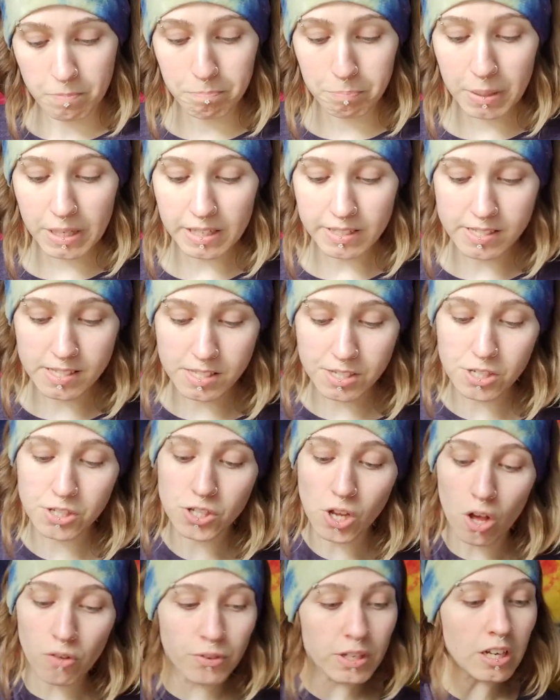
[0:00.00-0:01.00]
Peace,
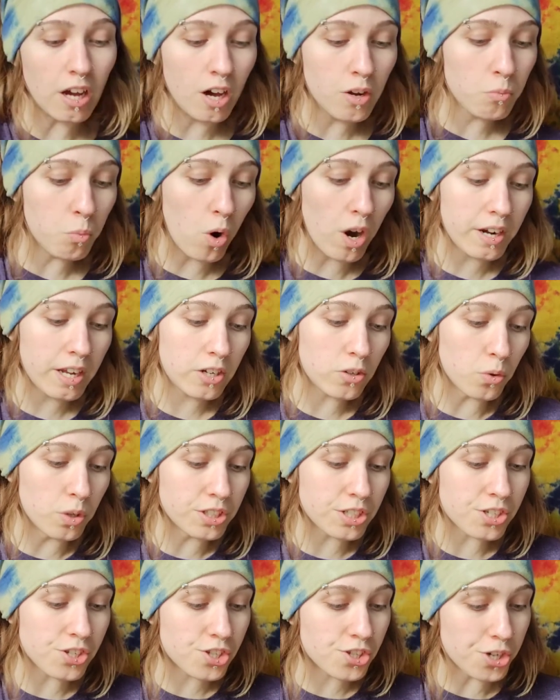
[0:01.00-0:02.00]
dissolving unwanted or
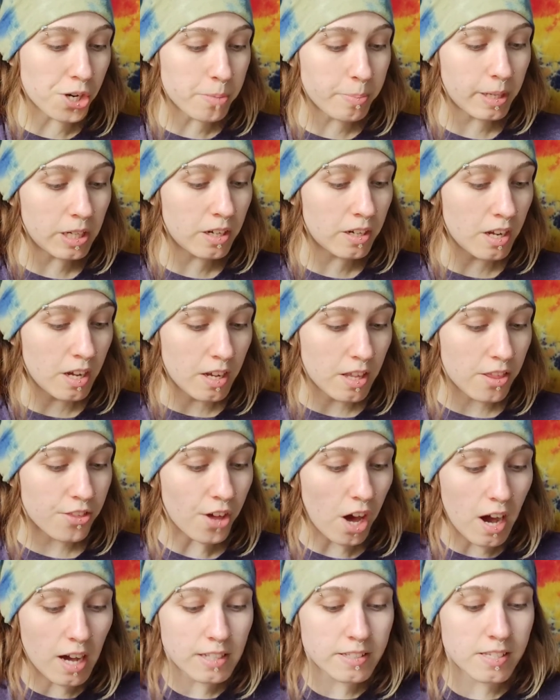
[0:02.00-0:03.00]
disturbing
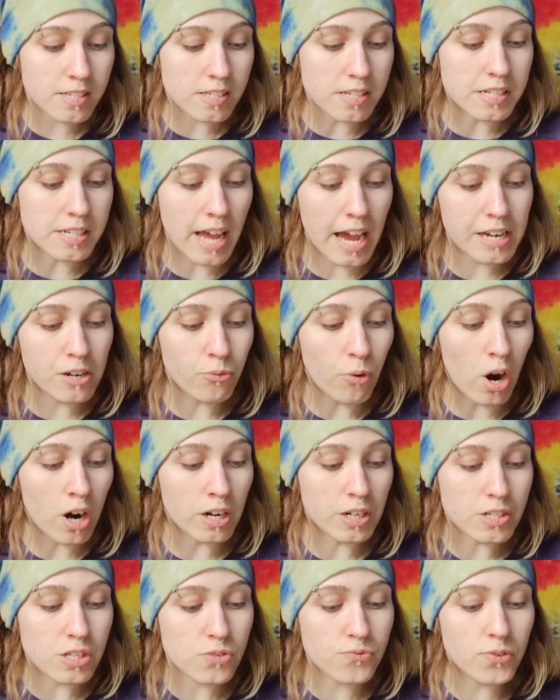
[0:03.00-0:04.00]
thoughts. 9 of
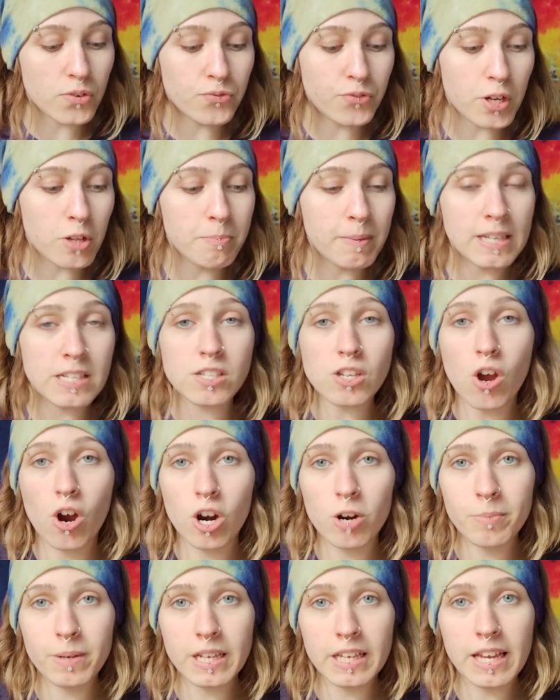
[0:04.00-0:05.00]
Hearts, fulfillment,
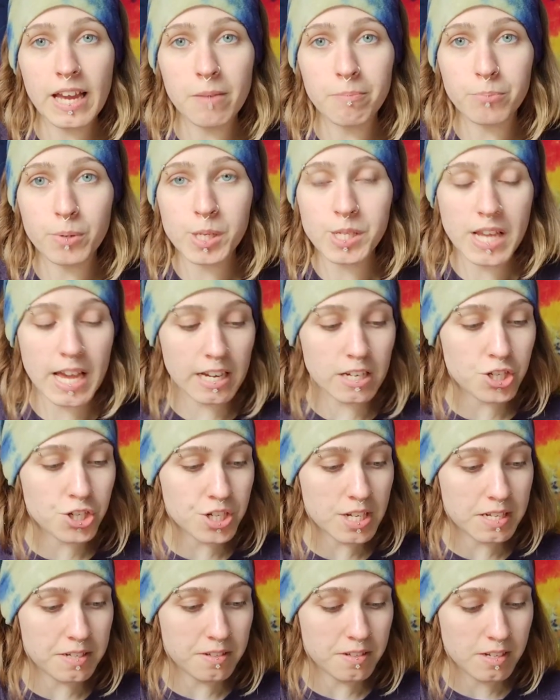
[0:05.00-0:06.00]
harmony, and
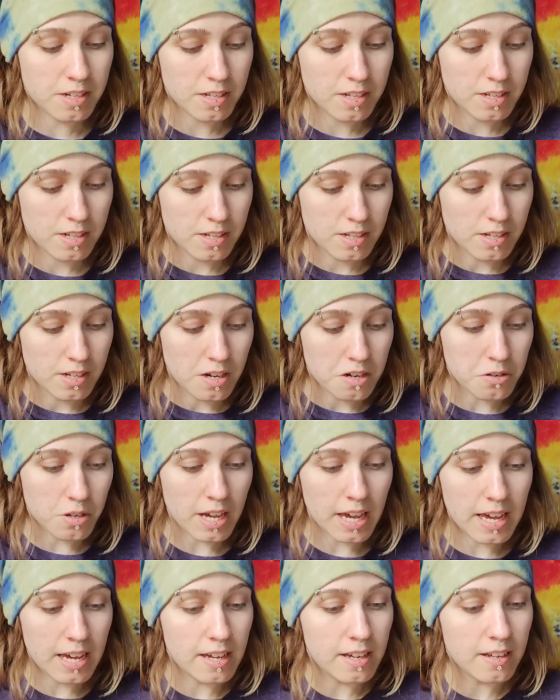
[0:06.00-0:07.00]
protection.
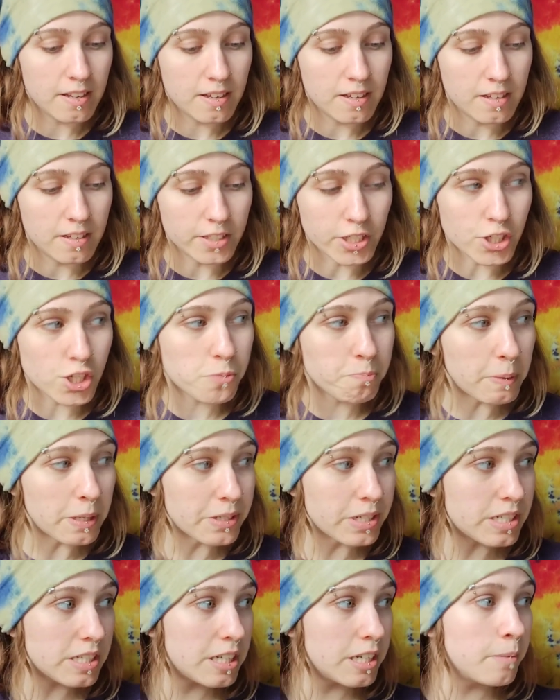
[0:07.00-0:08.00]
Okay? Your
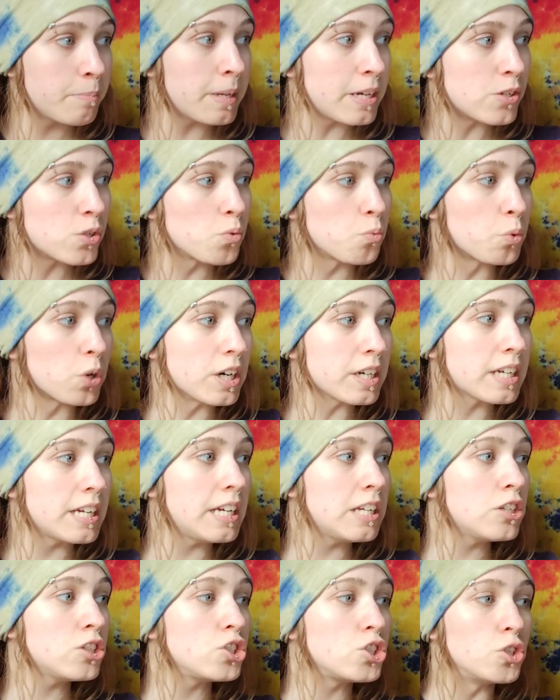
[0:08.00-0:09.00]
spirit team is
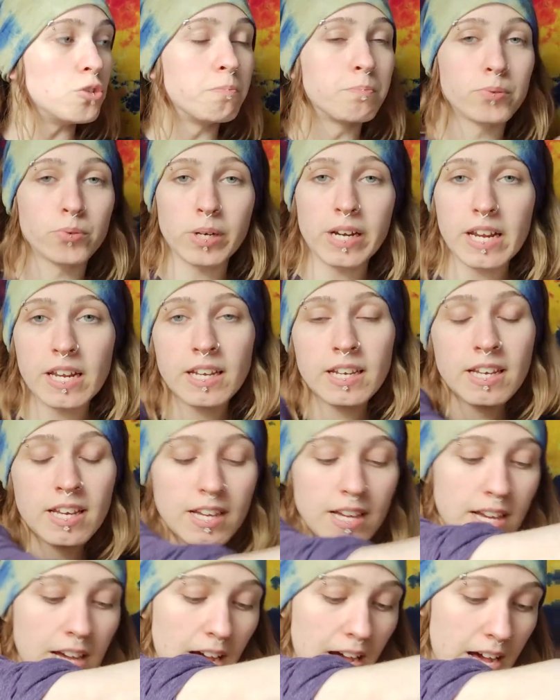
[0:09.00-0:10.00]
working to bring
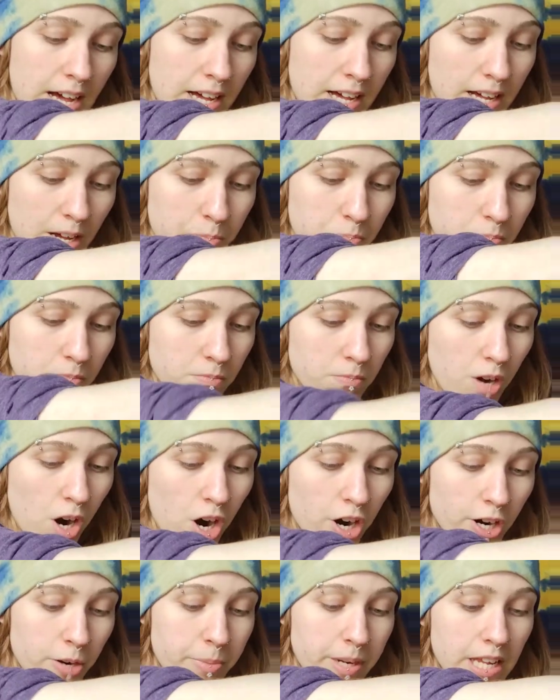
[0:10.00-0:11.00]

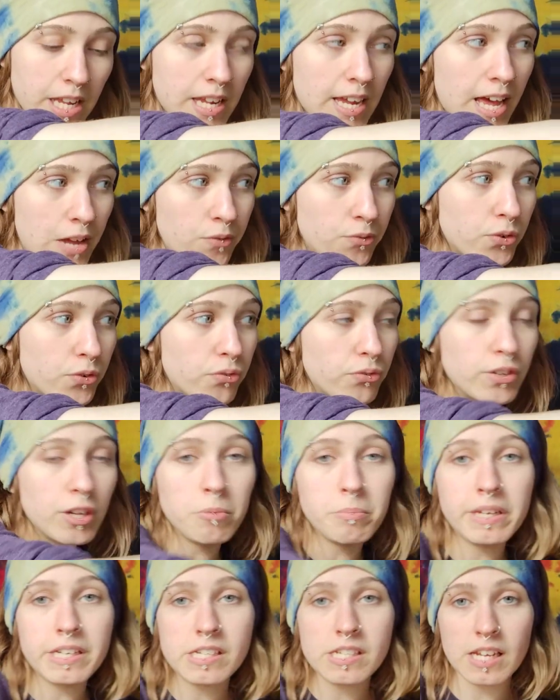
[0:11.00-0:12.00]
harmony and
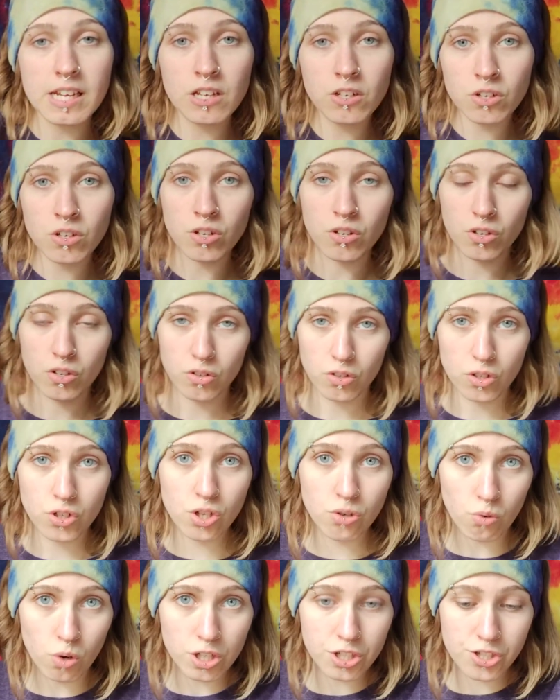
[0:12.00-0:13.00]
fulfillment in
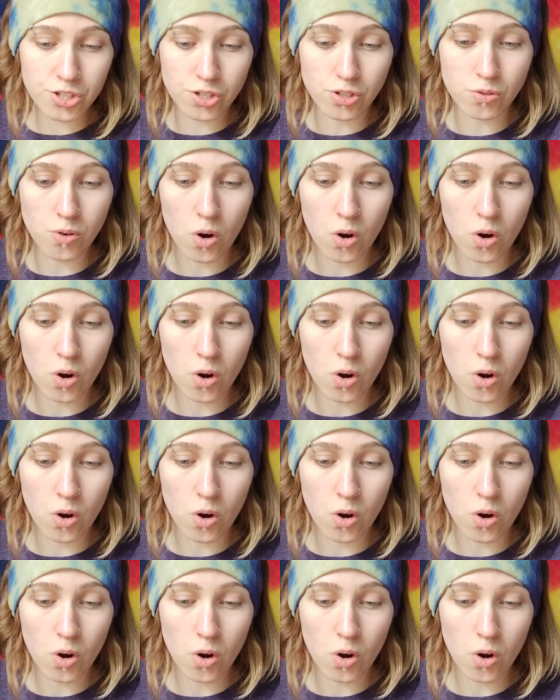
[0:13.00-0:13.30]
towards you,